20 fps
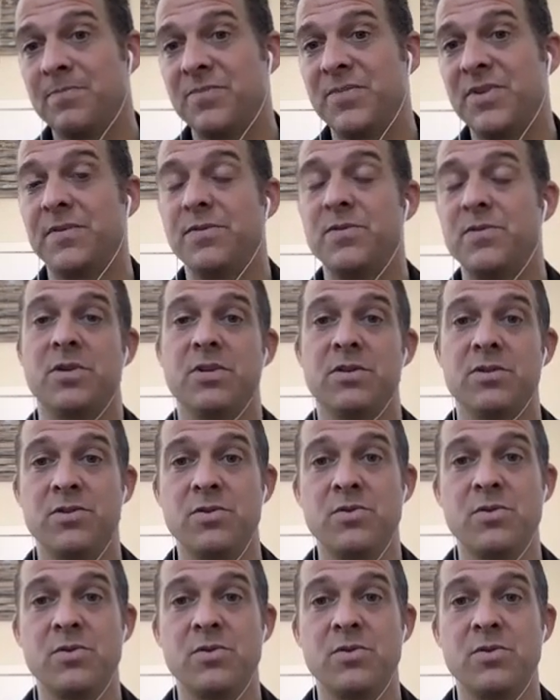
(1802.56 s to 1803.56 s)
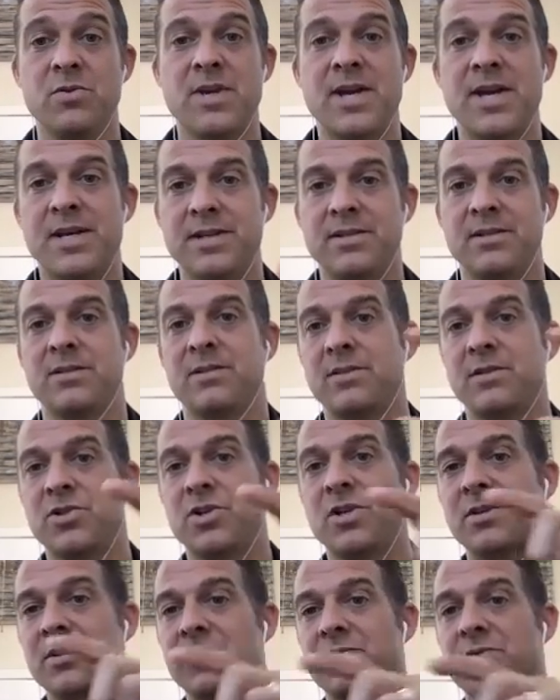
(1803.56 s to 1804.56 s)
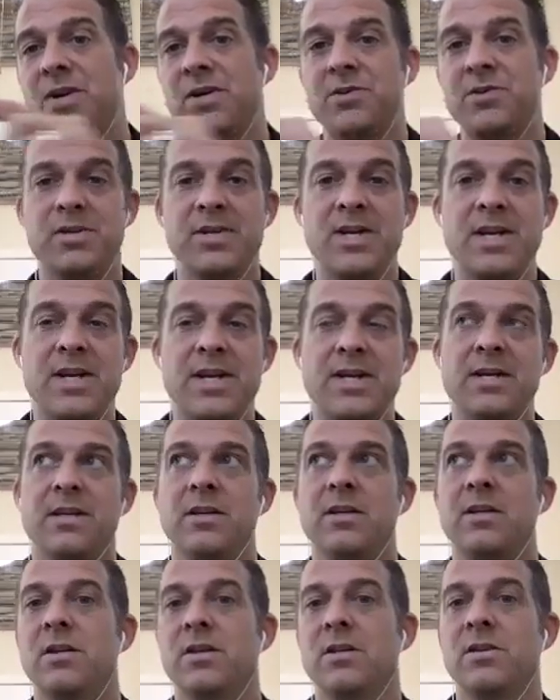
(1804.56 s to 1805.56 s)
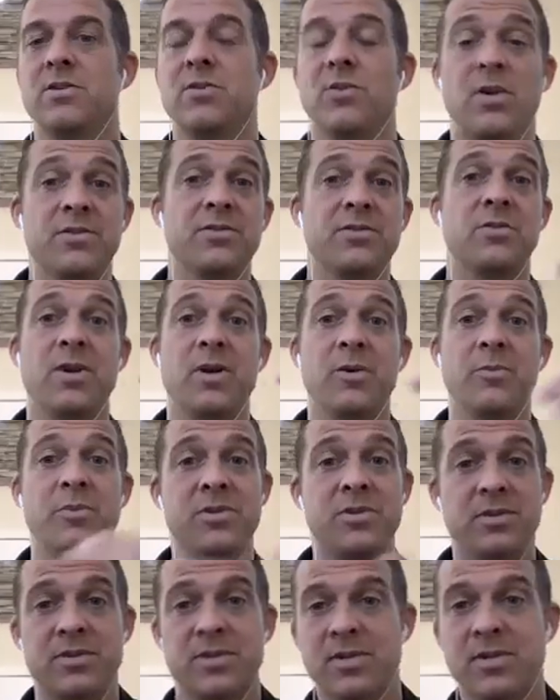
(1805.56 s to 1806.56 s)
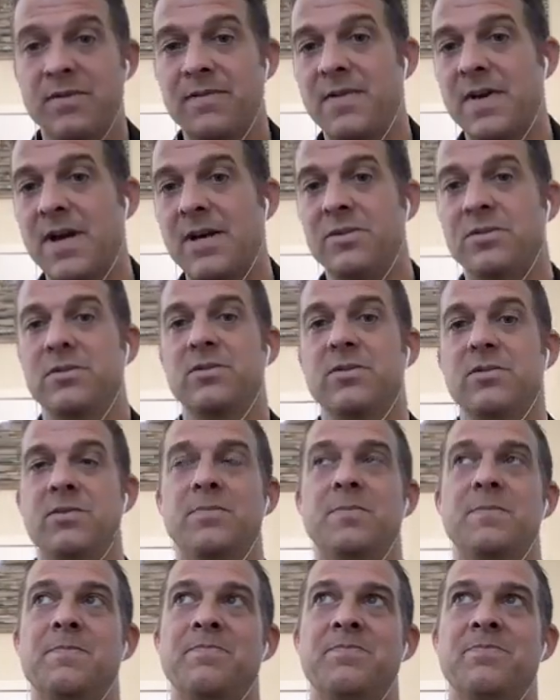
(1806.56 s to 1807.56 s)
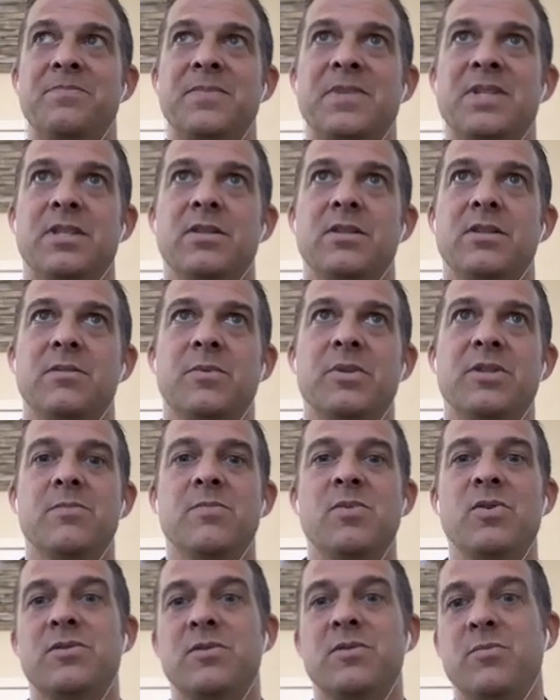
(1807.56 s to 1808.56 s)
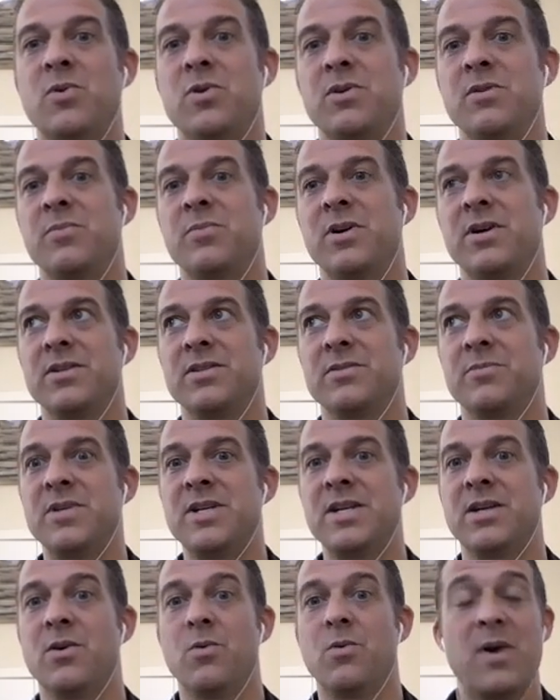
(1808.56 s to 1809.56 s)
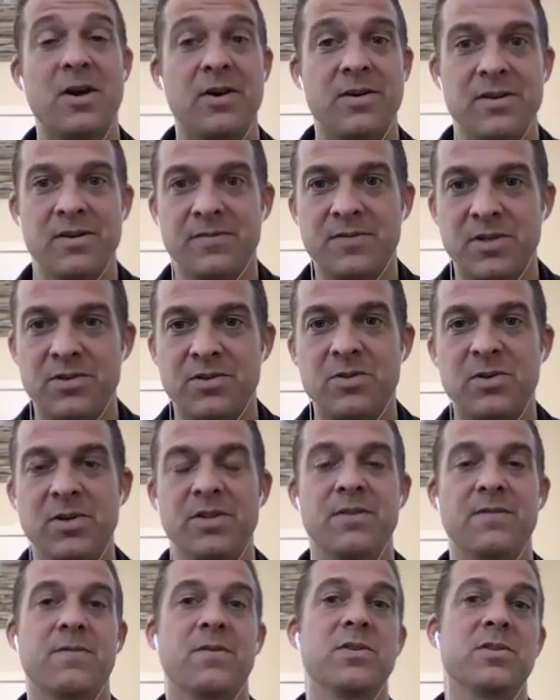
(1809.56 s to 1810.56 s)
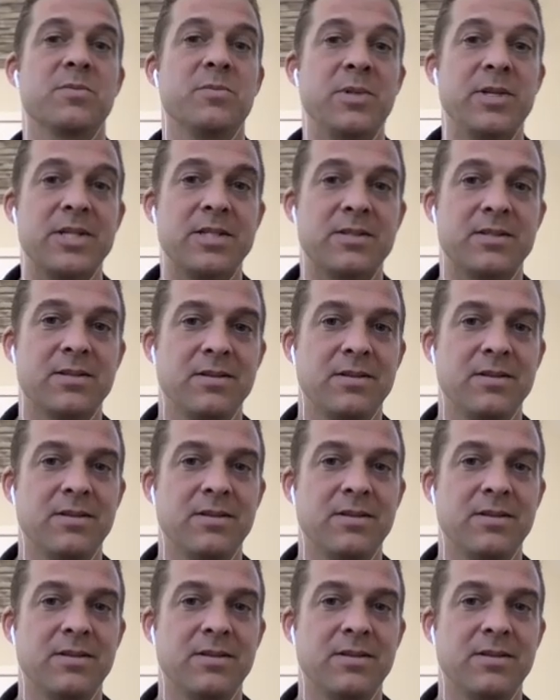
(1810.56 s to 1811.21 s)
if you can do that in little chunks throughout your day, you're also helping yourself out. So, but the most important part is being aware enough to do it in the first place.